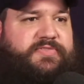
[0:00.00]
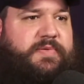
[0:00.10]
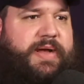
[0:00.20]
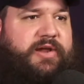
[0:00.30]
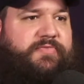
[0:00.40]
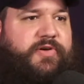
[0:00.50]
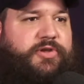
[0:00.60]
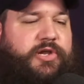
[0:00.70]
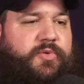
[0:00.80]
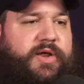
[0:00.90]
for the microphone,
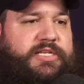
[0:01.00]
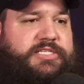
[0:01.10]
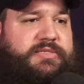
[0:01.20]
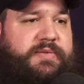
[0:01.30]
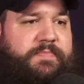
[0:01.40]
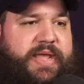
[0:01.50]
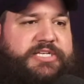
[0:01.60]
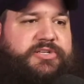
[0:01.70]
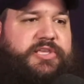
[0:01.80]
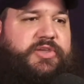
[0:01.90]
you're going to want to make
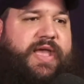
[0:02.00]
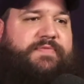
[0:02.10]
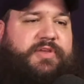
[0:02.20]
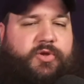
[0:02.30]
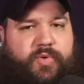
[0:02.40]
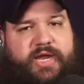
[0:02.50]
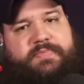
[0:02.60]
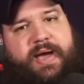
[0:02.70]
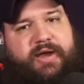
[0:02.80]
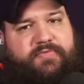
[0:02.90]
sure that you have the
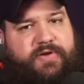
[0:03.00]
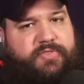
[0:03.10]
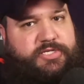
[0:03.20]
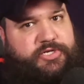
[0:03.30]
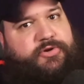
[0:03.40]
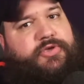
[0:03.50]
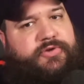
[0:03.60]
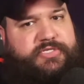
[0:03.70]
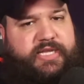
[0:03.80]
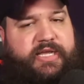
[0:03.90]
correct microphone that you're
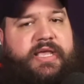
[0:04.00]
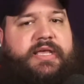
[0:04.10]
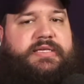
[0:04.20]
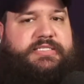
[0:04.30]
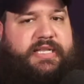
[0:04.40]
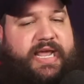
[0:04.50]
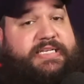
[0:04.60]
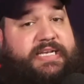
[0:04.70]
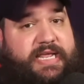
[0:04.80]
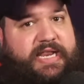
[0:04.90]
using
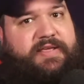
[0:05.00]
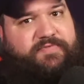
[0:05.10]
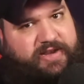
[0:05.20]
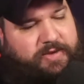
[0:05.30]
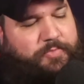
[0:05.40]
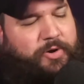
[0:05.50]
selected in Nvidia